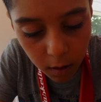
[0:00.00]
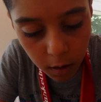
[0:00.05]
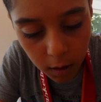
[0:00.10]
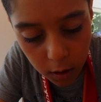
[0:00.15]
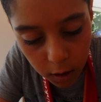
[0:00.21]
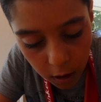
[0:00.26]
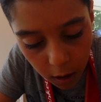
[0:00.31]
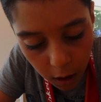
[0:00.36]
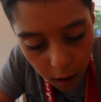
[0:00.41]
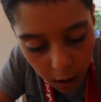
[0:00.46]

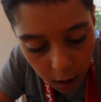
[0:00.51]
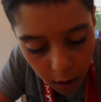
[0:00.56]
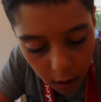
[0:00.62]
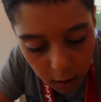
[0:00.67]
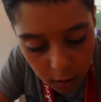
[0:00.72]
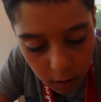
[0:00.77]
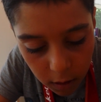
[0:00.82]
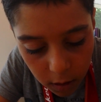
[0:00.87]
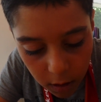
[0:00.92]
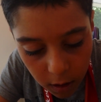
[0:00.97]
It's
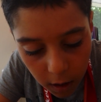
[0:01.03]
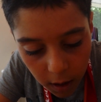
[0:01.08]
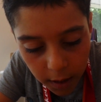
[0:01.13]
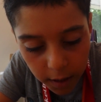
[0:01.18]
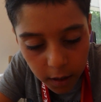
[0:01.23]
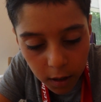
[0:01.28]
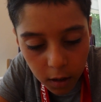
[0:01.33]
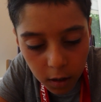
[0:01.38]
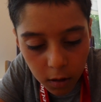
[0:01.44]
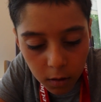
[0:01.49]
hard,
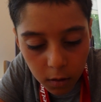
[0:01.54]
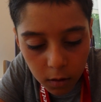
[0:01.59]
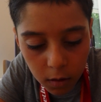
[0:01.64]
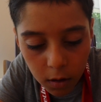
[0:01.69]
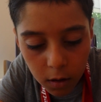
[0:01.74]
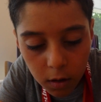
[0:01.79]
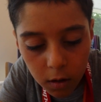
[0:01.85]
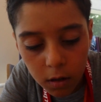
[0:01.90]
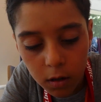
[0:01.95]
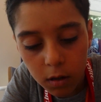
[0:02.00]
I know.